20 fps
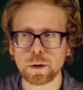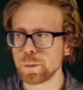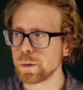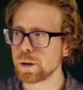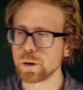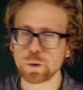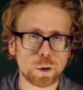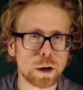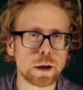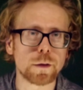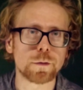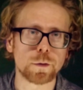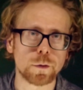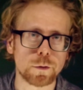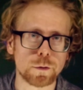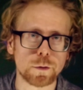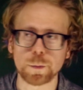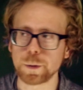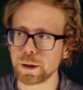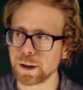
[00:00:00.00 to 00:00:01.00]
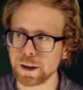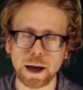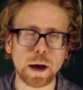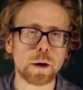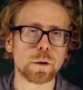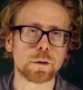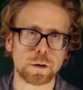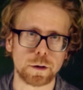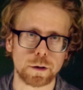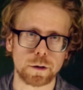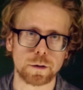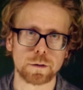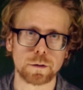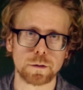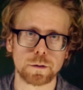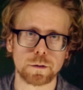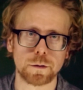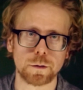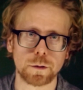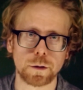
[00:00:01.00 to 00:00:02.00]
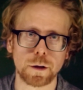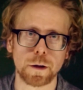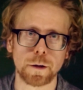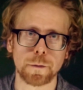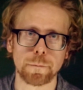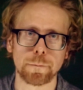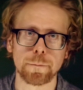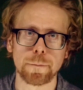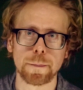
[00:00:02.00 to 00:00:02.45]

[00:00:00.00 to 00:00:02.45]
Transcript: and be grateful for being out there, okay?